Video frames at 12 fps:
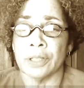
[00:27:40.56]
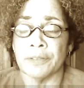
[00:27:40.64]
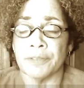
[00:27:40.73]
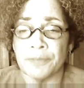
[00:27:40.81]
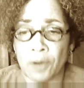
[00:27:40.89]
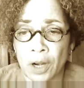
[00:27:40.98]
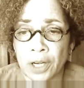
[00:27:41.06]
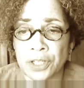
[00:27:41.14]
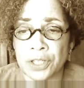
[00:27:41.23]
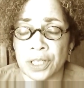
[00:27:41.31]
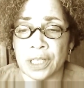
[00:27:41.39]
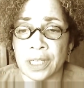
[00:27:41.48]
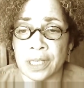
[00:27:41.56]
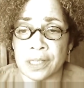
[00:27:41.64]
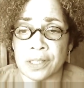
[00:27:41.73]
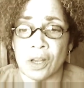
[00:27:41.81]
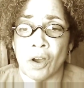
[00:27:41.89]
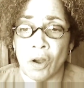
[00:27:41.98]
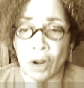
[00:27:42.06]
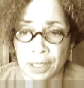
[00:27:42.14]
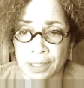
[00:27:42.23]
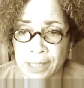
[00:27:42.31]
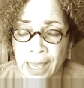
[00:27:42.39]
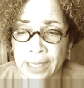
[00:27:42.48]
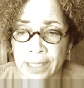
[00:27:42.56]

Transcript: infarction is a heart attack.